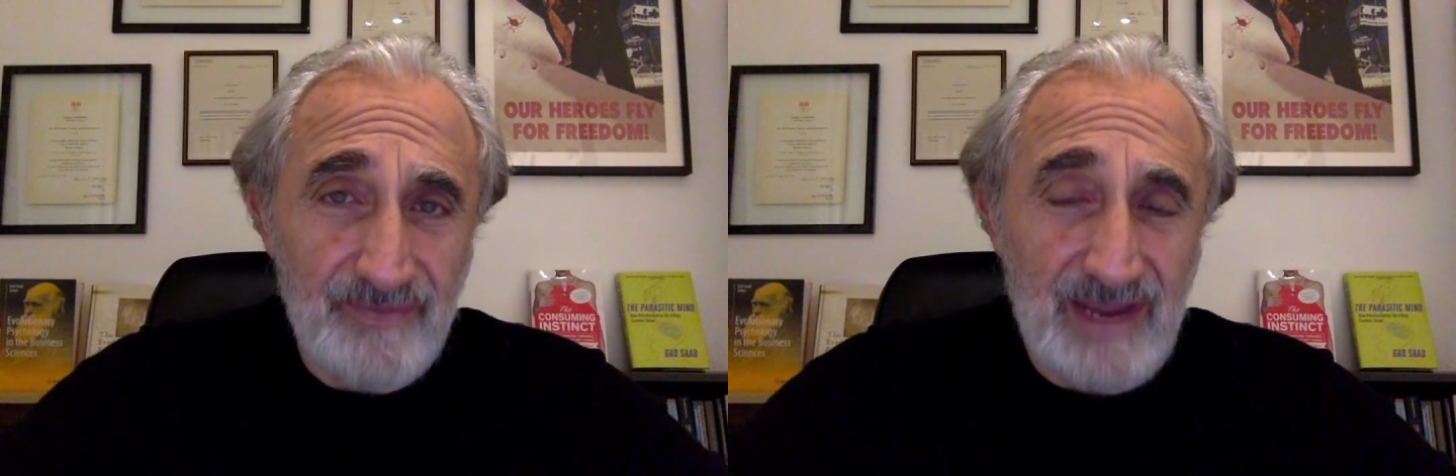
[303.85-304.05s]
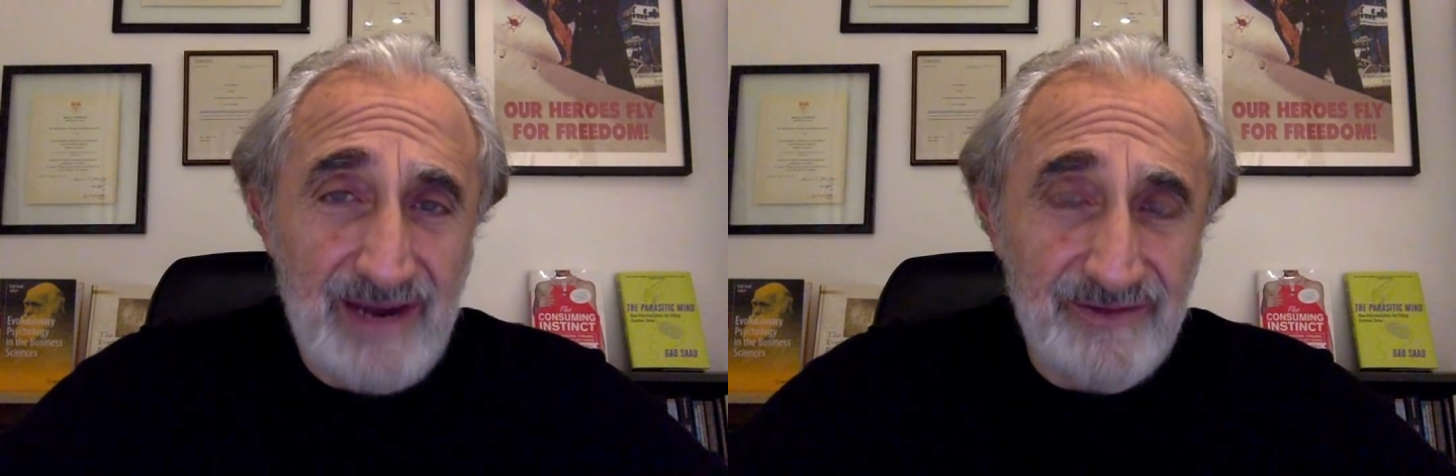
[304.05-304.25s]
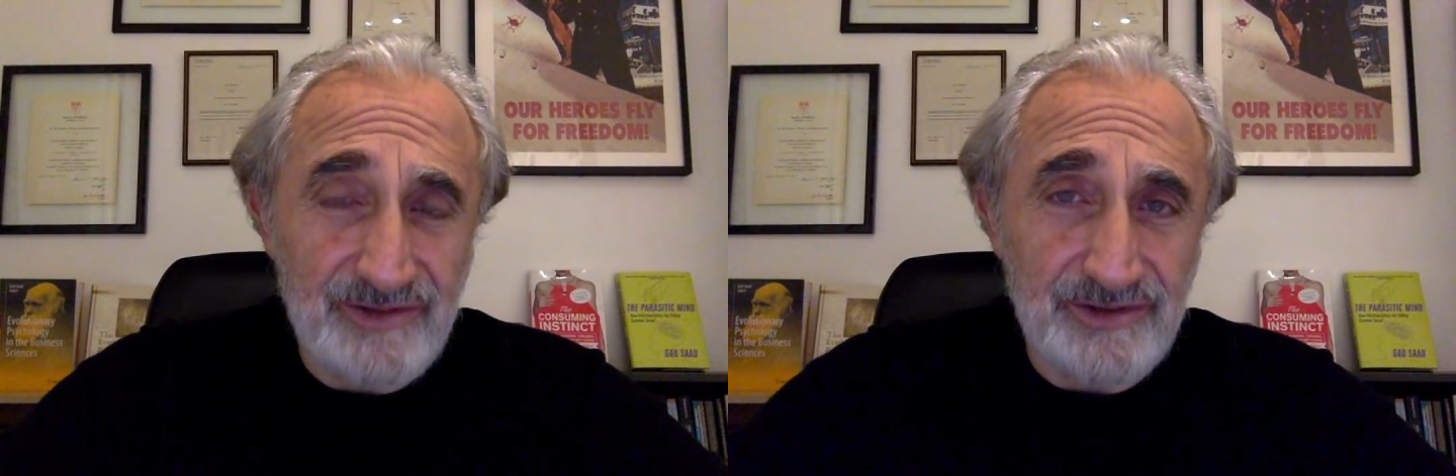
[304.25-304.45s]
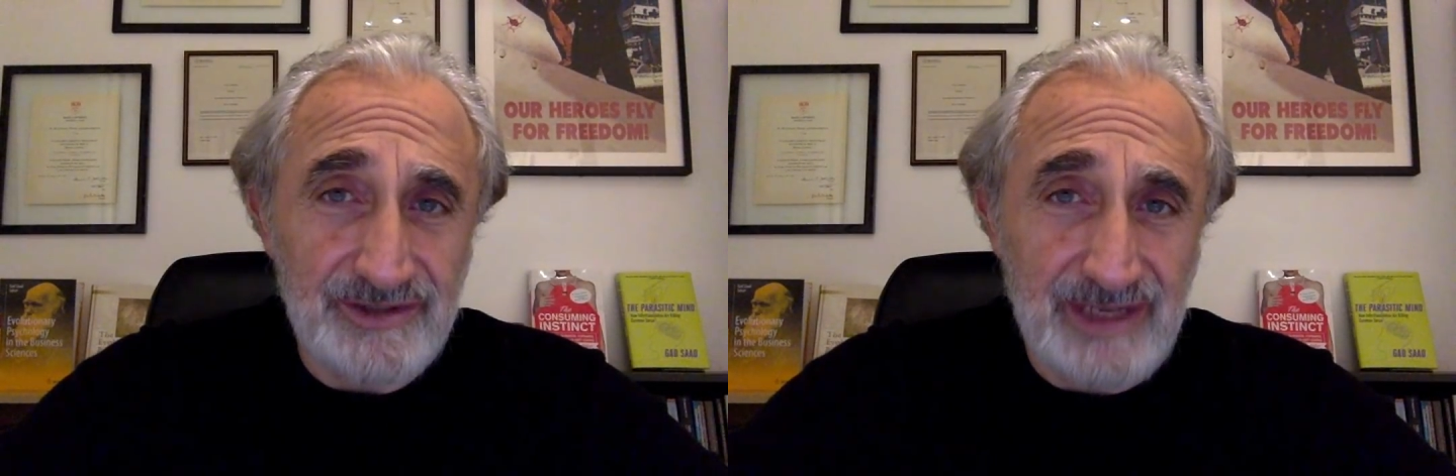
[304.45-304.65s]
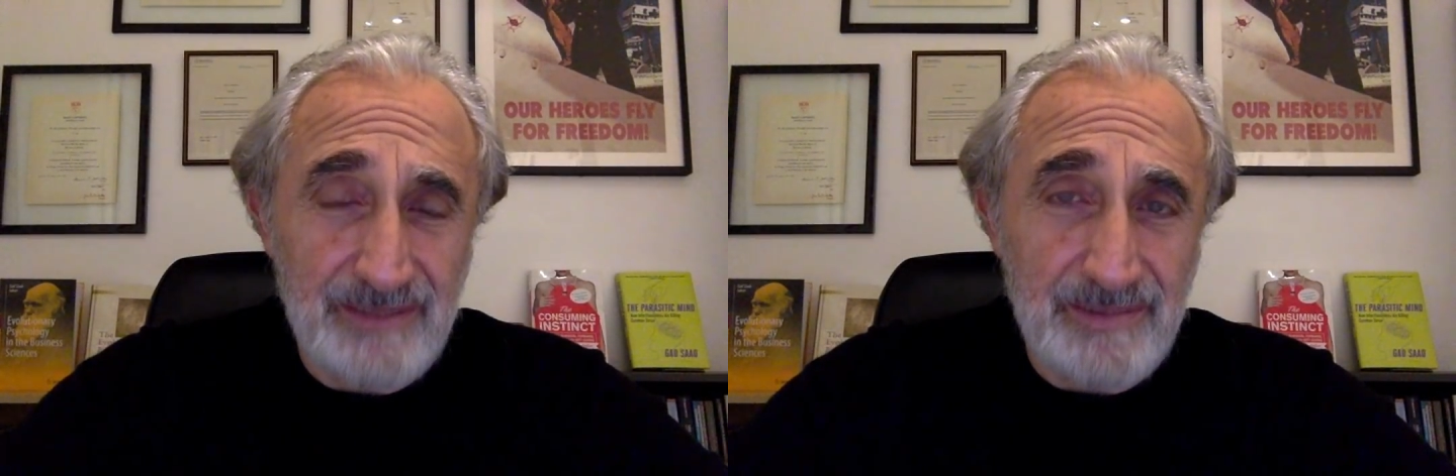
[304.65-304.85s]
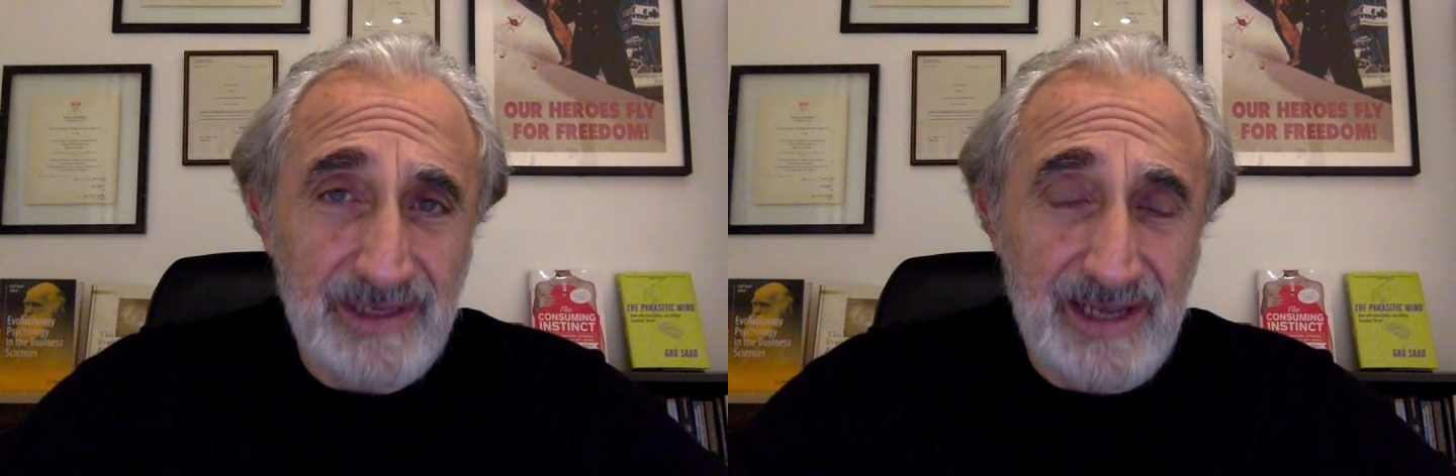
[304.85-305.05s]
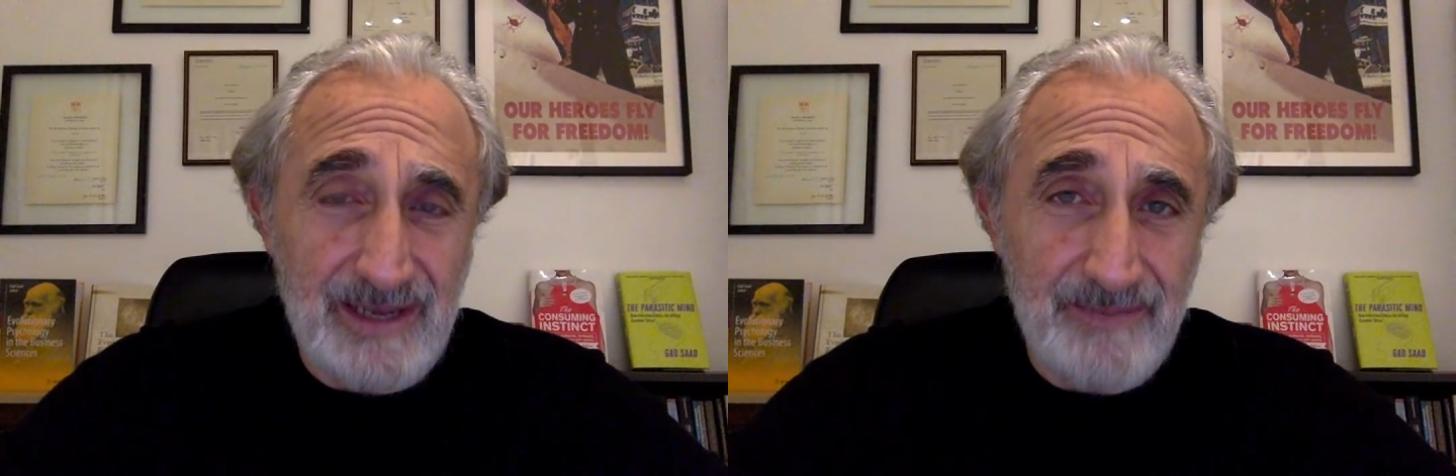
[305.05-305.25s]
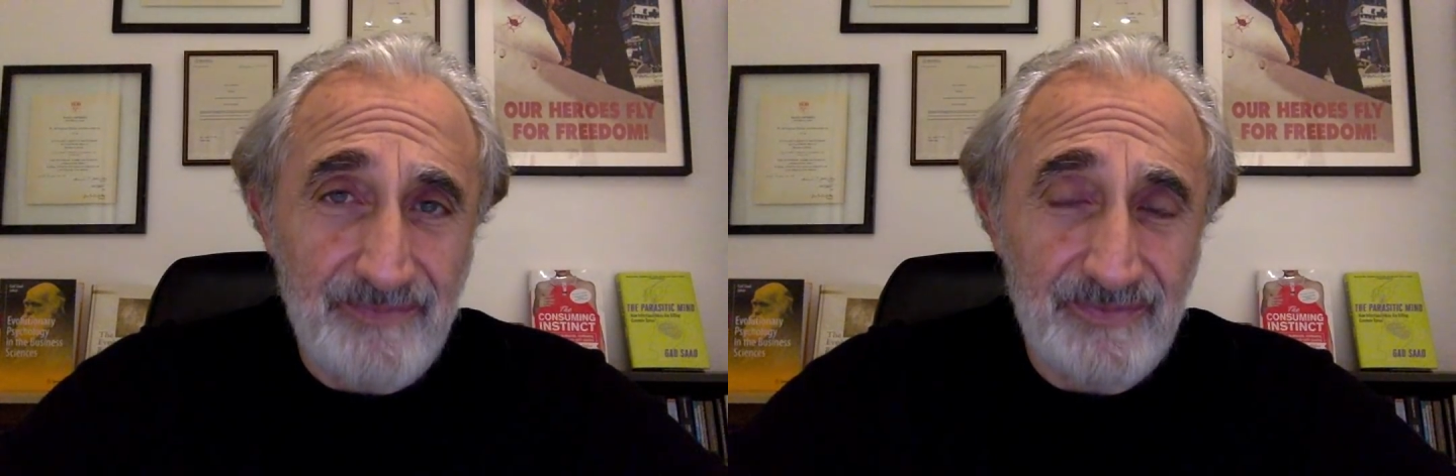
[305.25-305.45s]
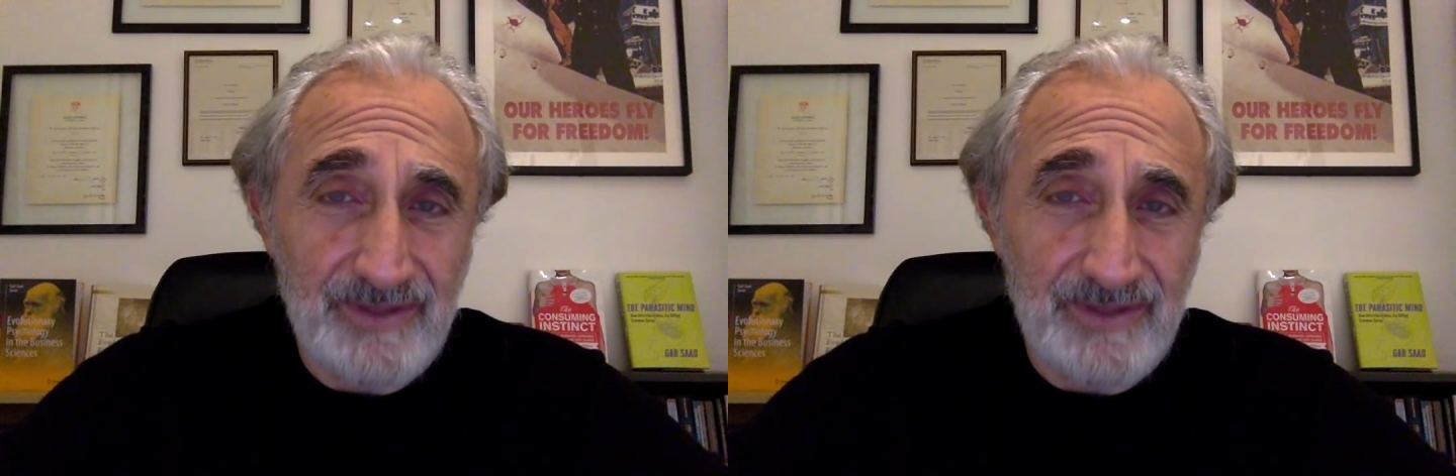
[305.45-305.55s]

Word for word: after ten p m